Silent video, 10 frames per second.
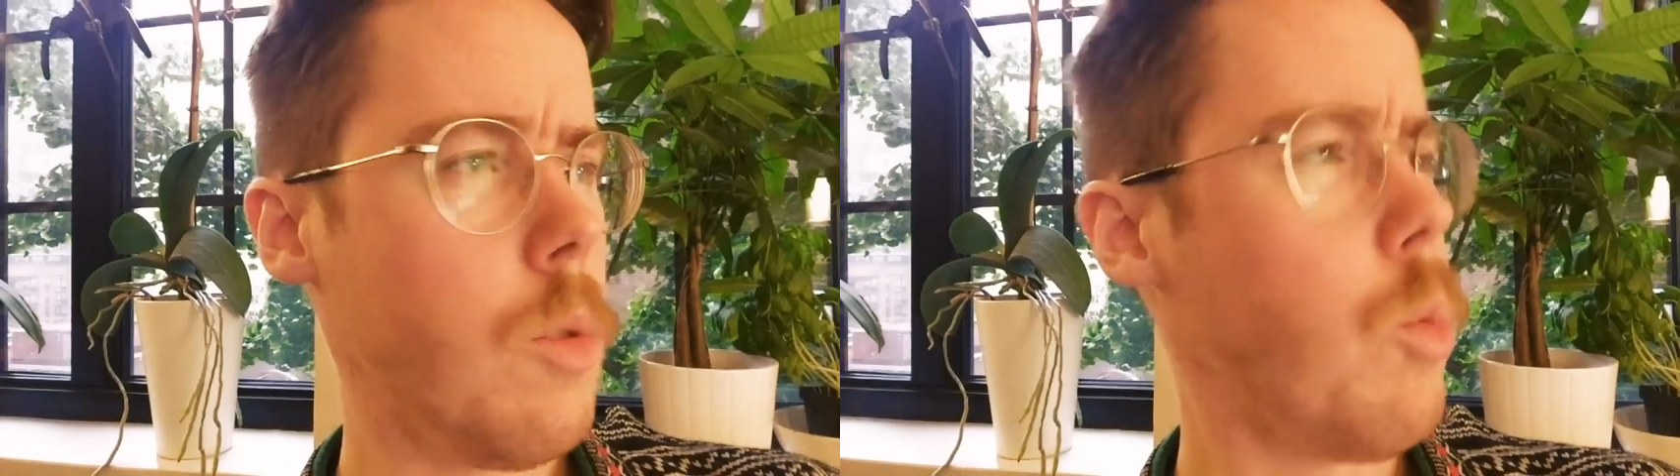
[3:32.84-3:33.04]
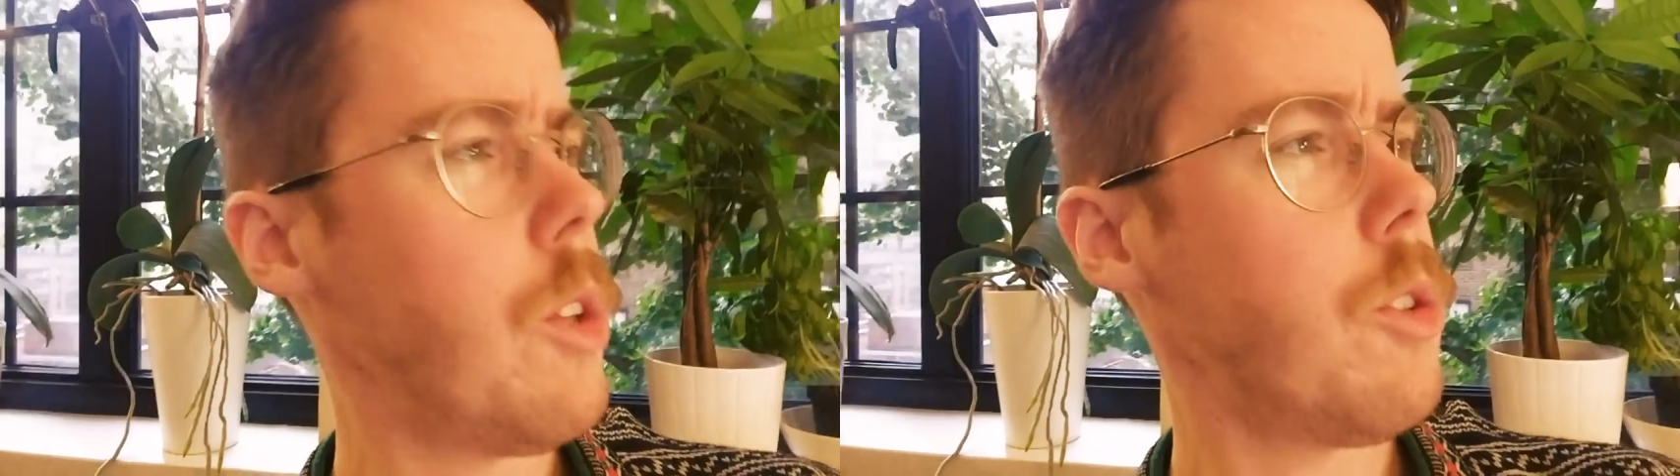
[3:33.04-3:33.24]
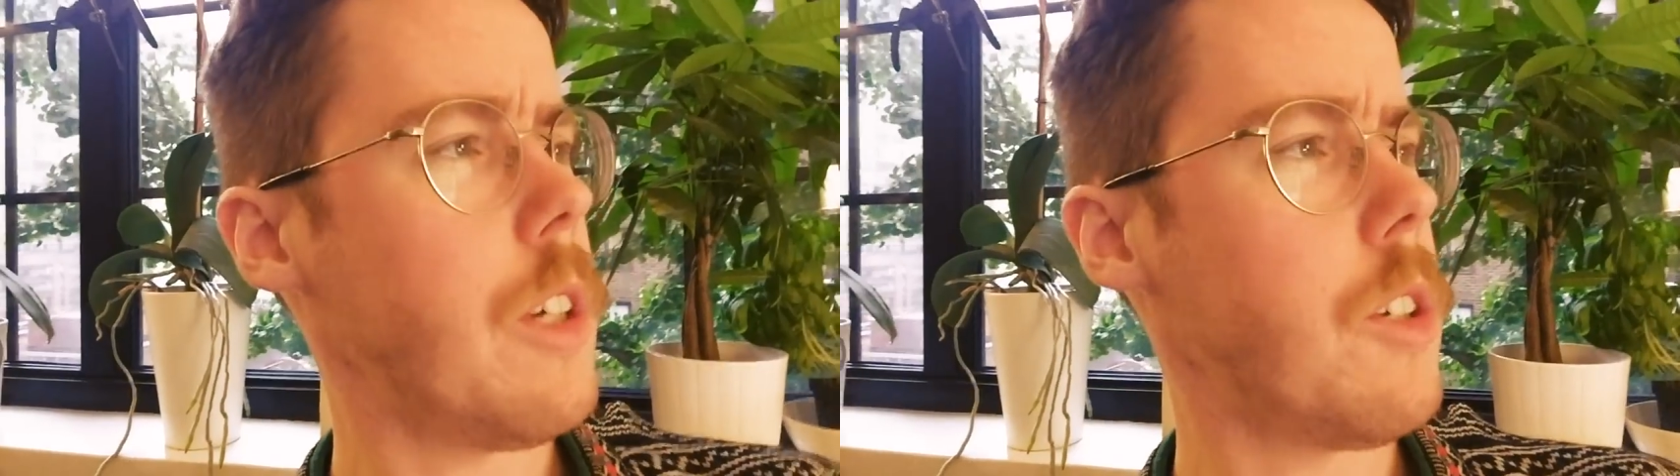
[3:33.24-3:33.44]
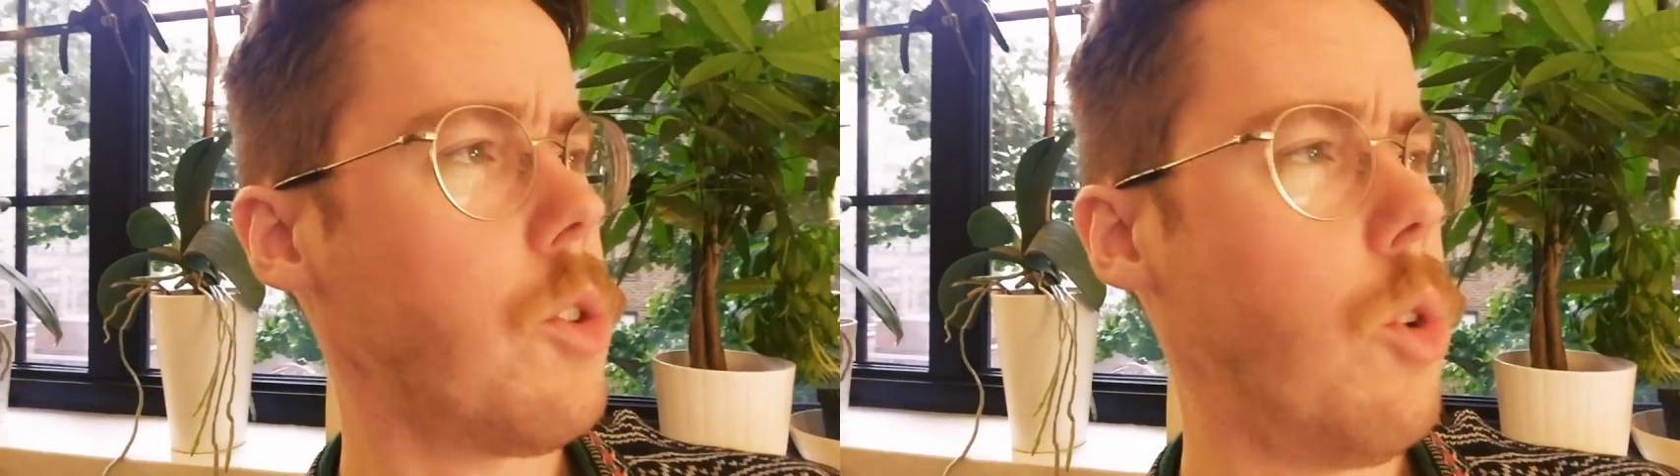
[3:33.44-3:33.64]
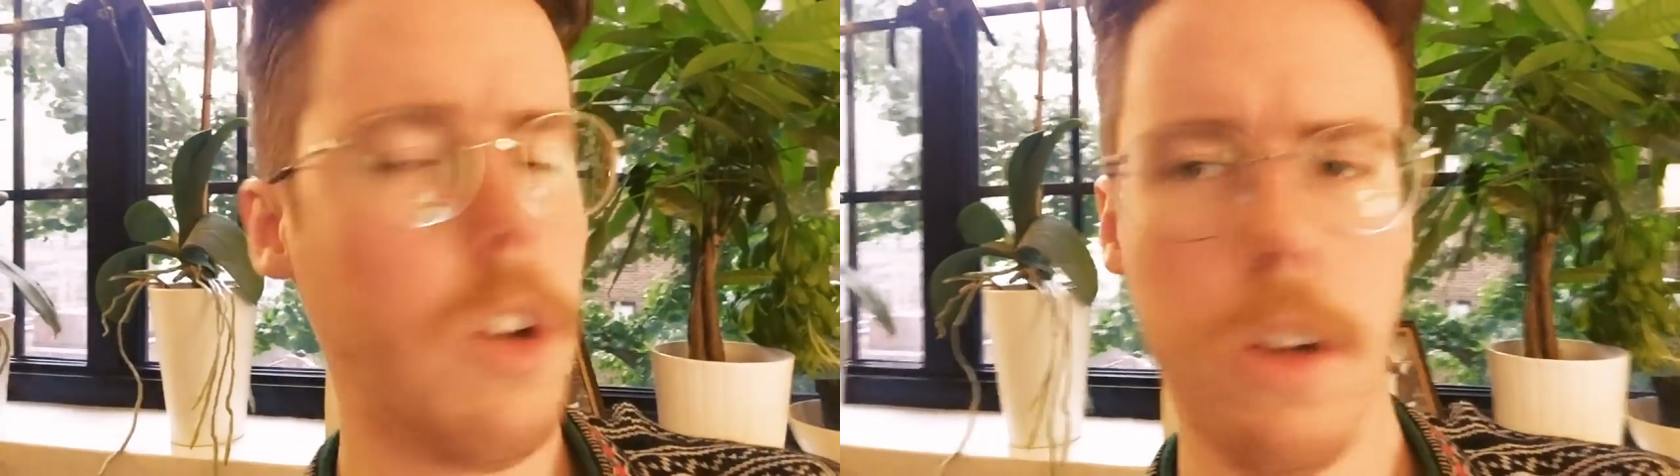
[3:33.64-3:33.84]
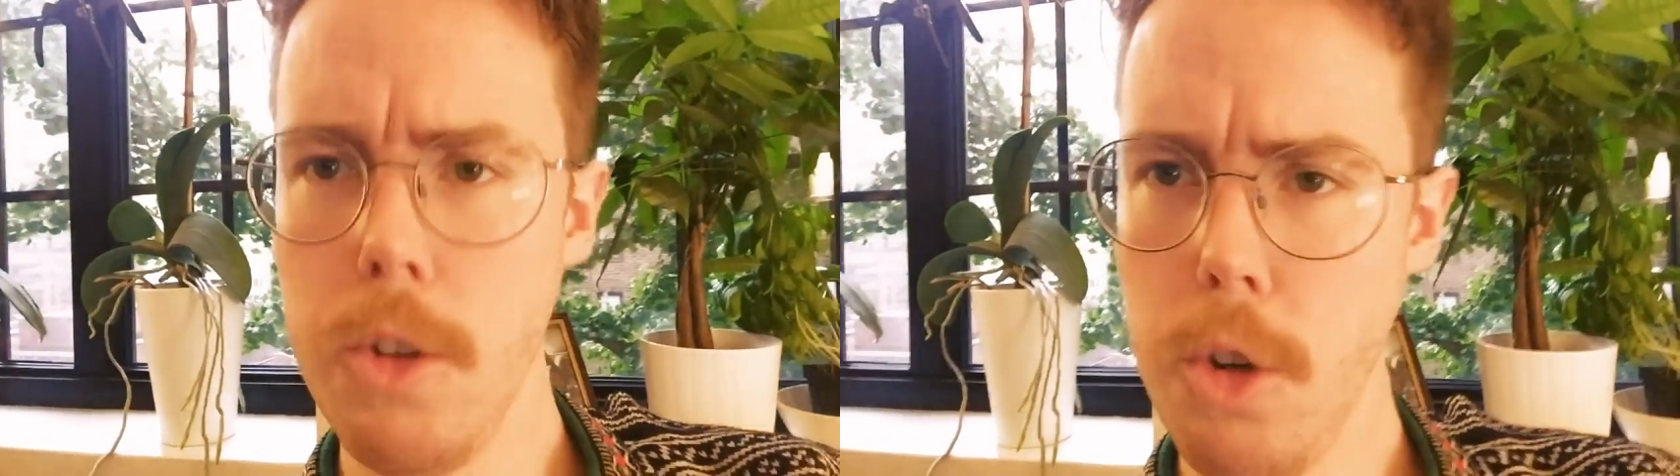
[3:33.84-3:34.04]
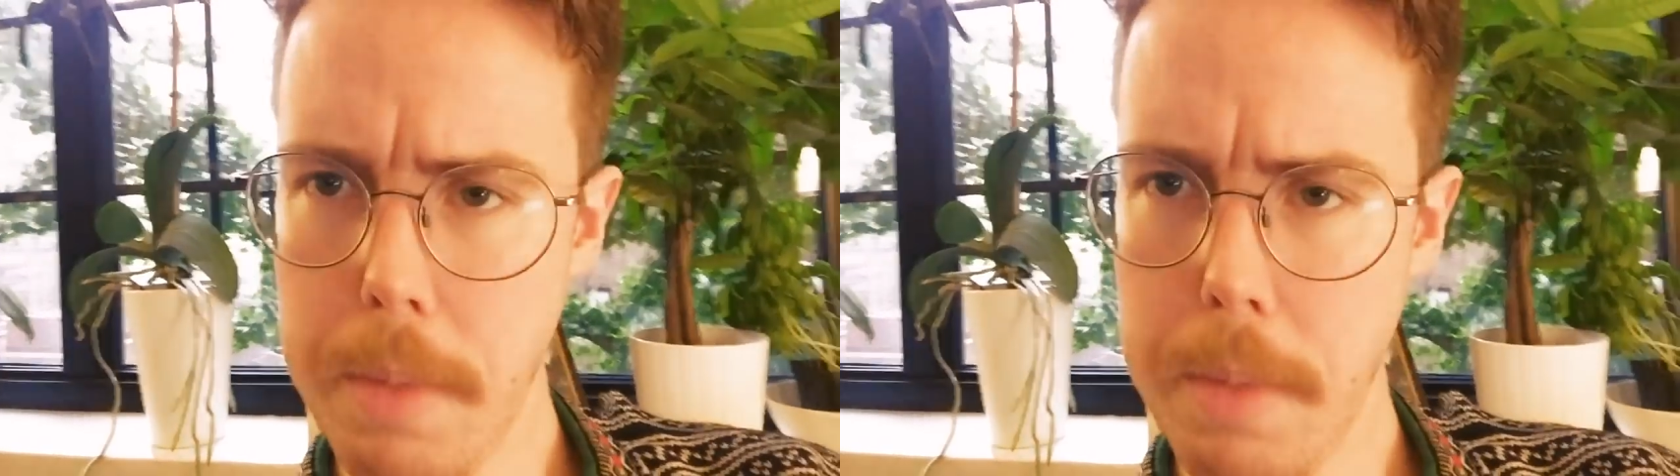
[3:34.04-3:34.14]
When you say skål, you're